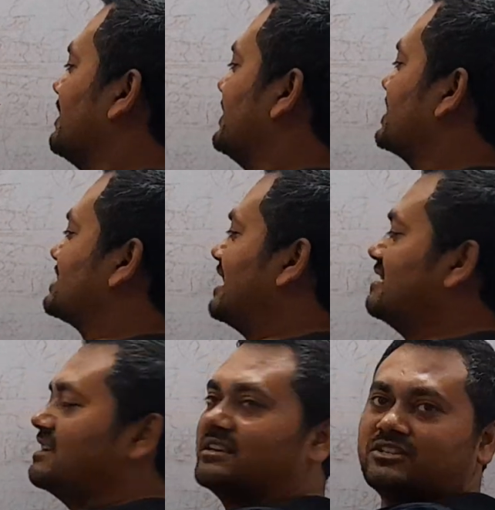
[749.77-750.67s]
The
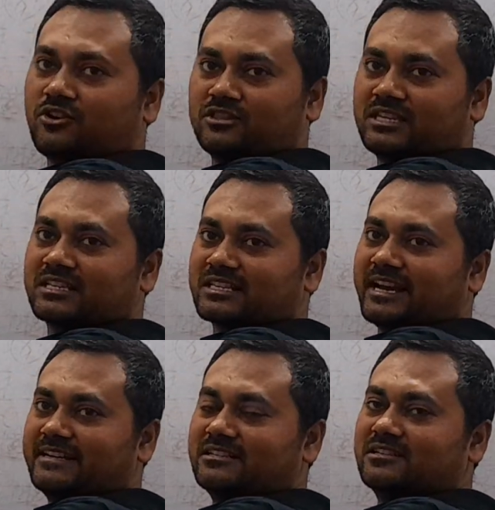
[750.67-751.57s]
sun is on this
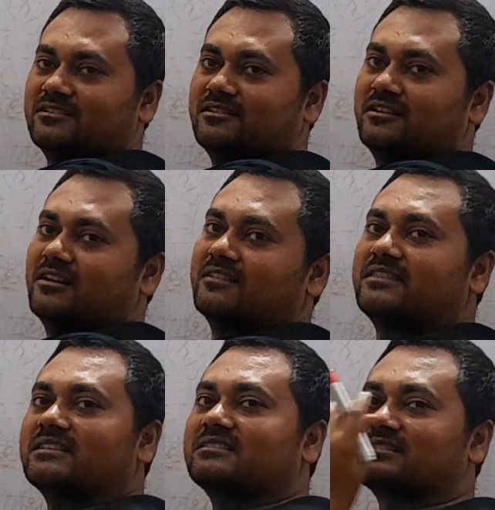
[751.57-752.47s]
side.
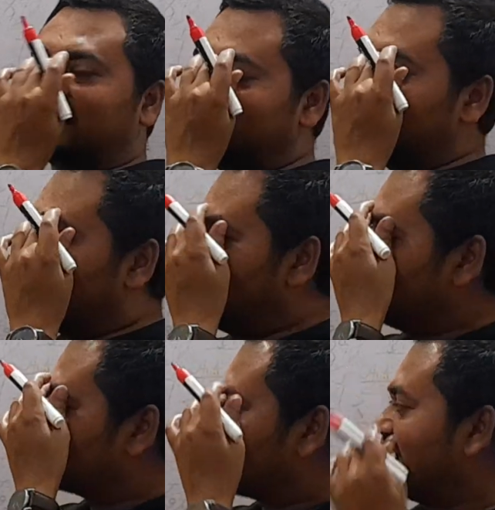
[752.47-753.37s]
The sun
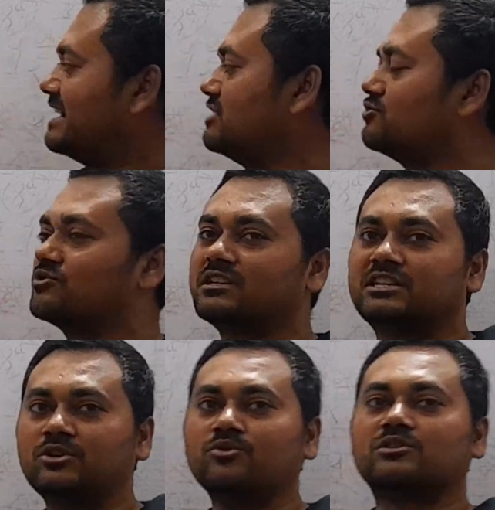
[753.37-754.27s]
will try to
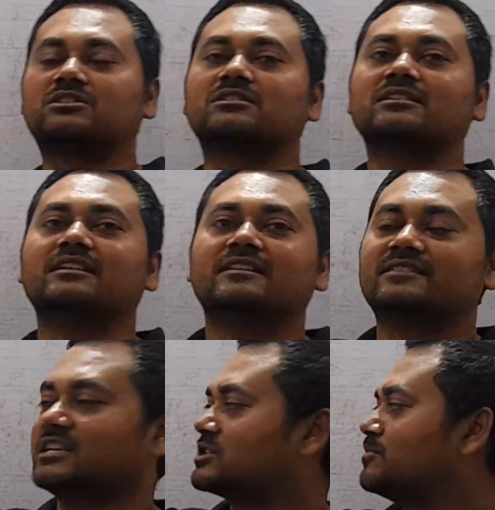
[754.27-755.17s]
reduce
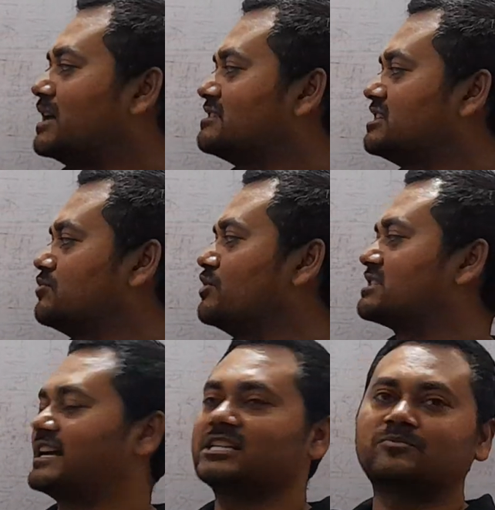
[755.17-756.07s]
this bulging which
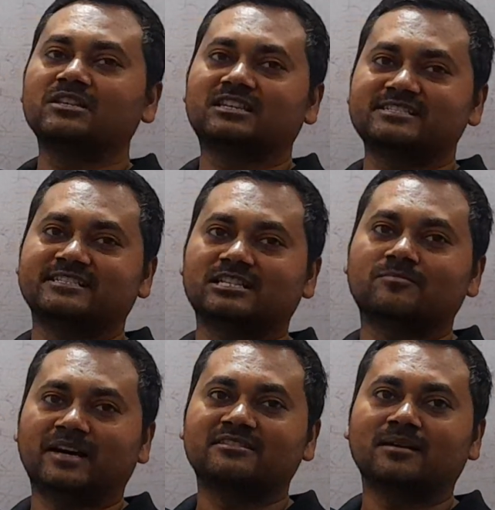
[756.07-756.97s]
has been created
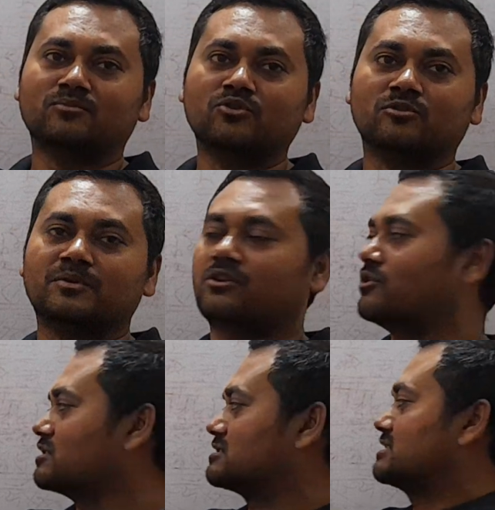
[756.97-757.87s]
by the moon
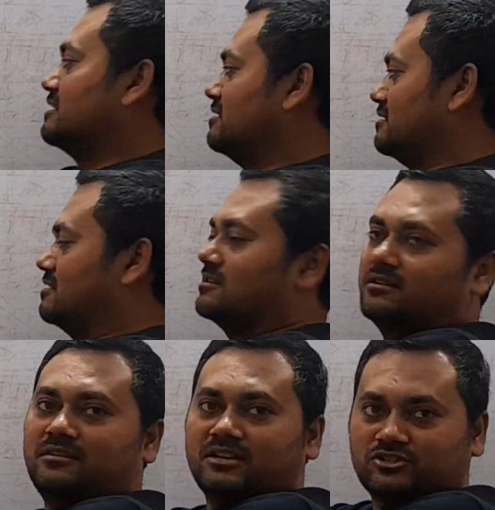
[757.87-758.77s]
because sun
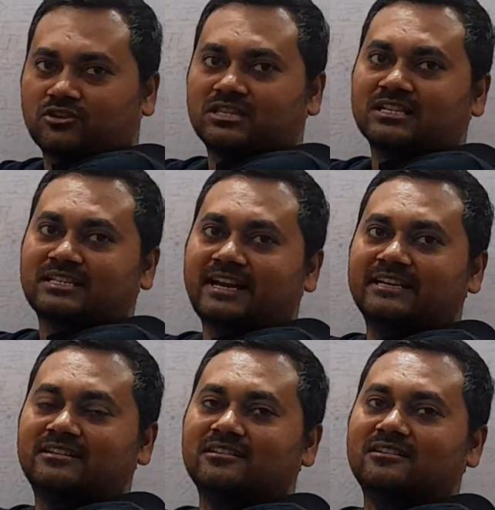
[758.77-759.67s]
is on this side.